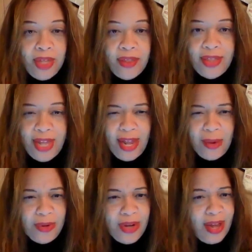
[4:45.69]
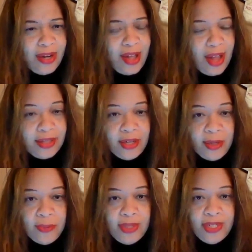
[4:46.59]
They were not
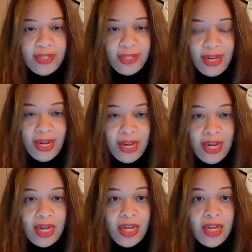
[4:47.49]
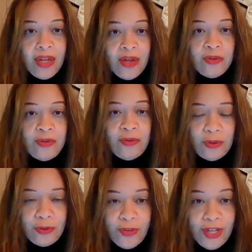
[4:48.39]
accustomed to seeing
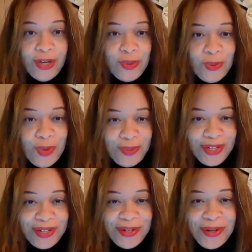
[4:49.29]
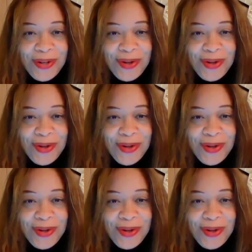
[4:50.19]
full-figured women